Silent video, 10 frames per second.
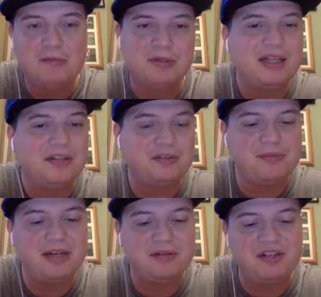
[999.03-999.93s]
but that's the
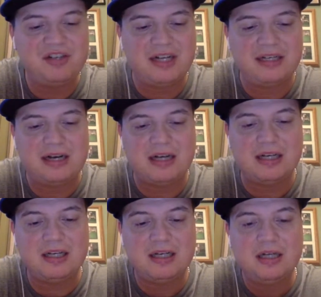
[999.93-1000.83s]
main reason I got
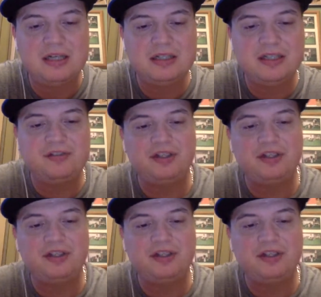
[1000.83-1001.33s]
it. This